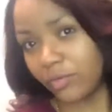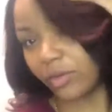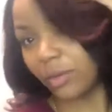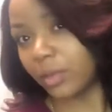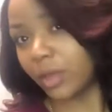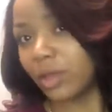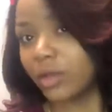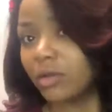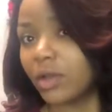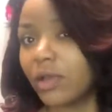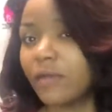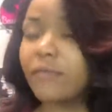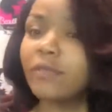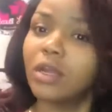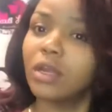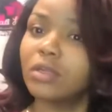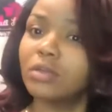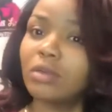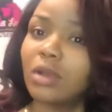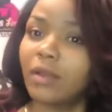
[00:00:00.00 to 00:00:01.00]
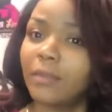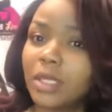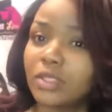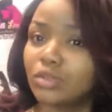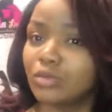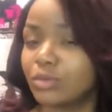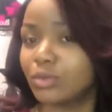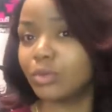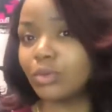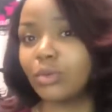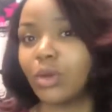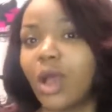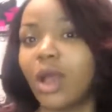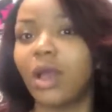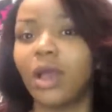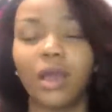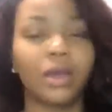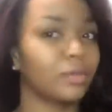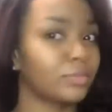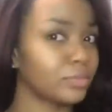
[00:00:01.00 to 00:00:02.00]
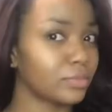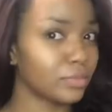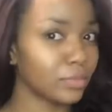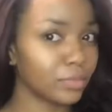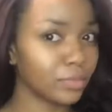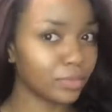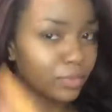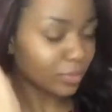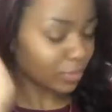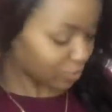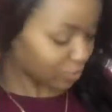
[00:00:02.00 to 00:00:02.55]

And now our finished product.